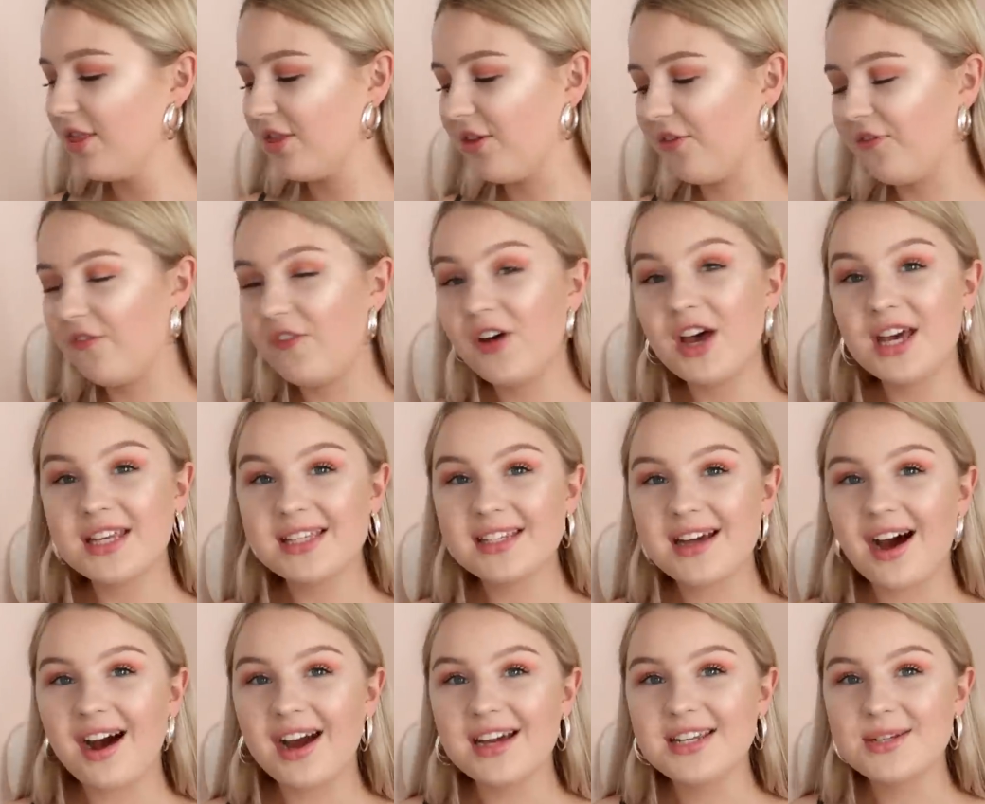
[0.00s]
The
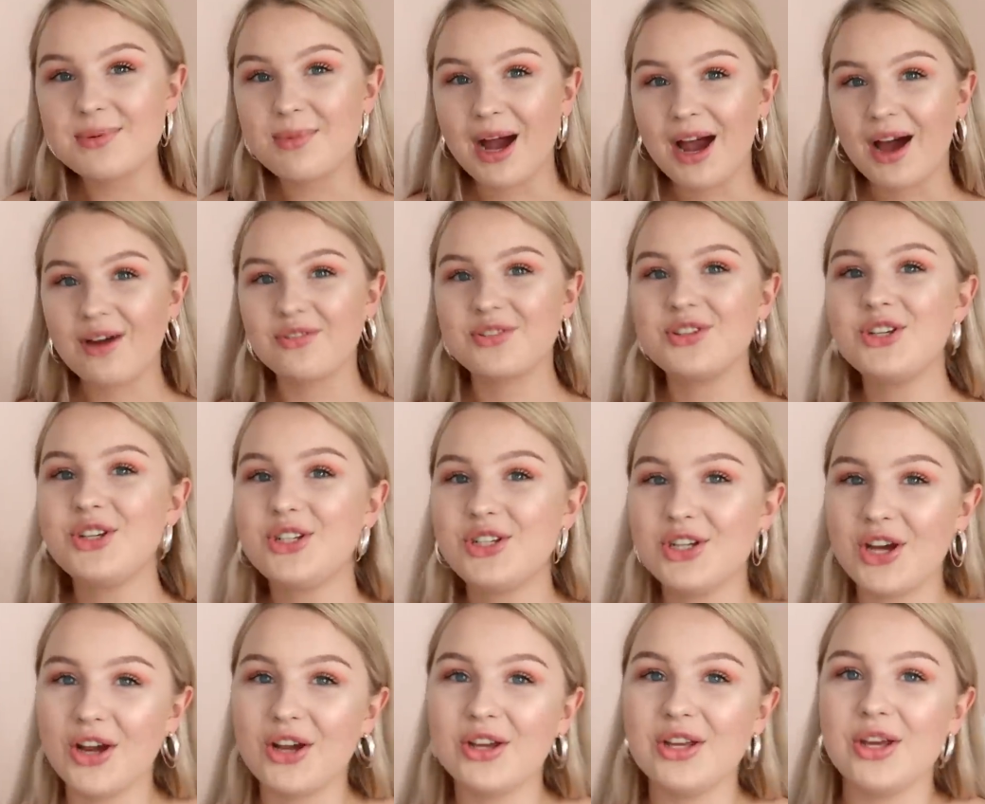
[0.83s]
first item I have to
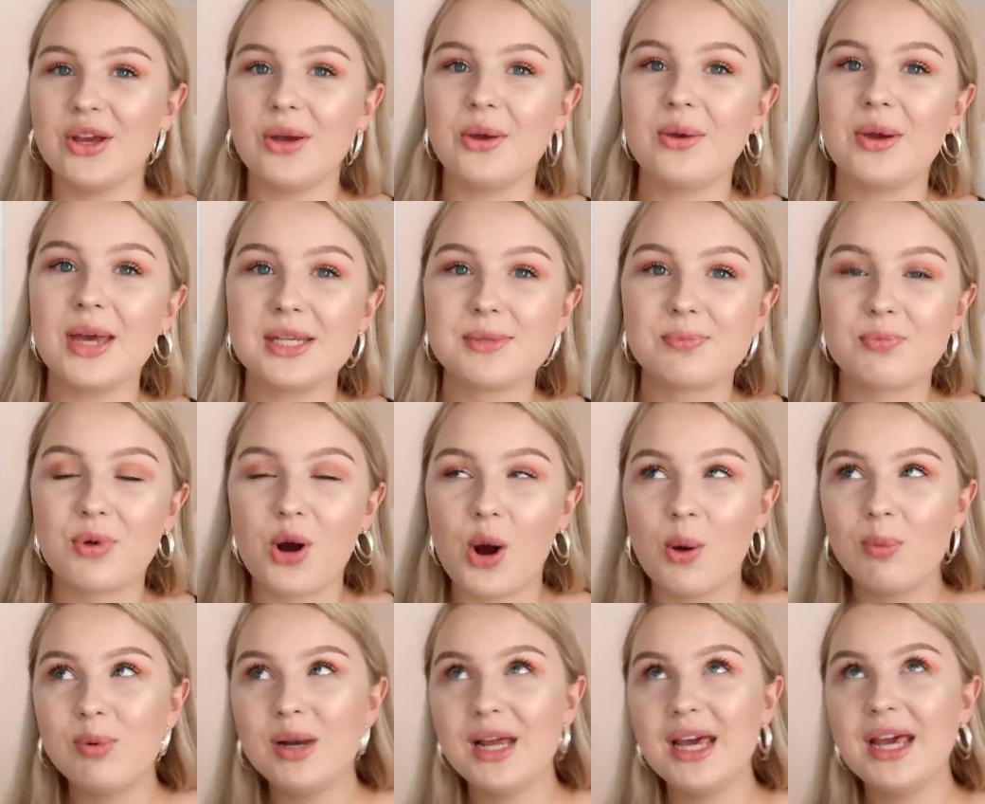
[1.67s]
show you is
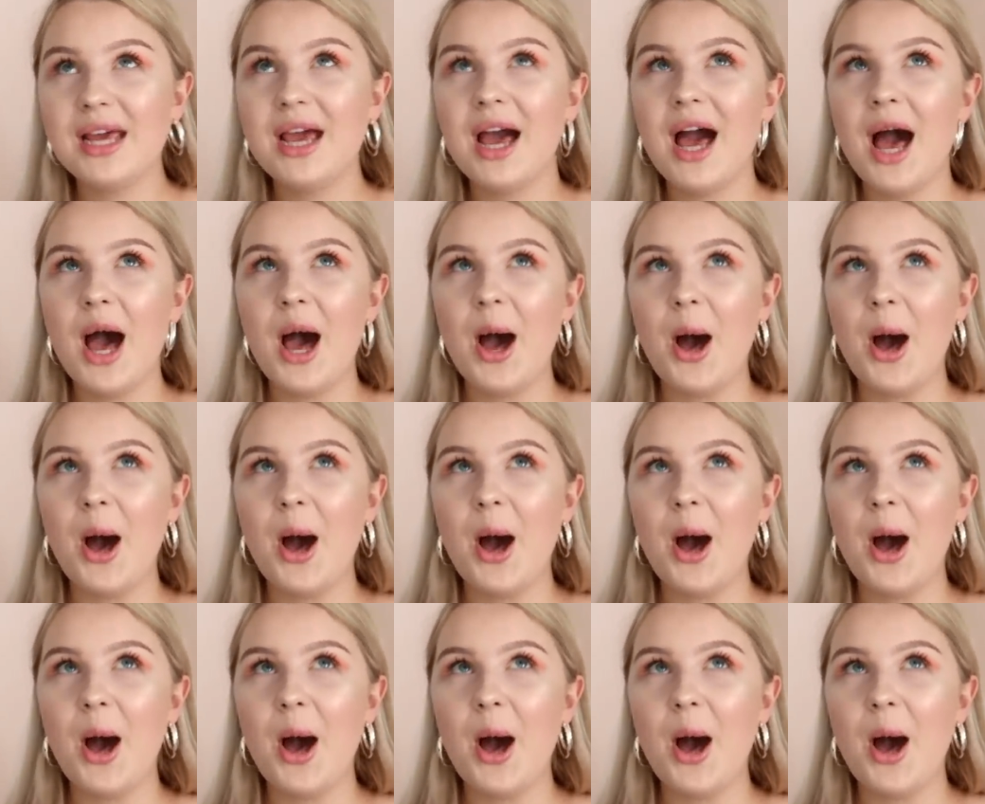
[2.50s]
probably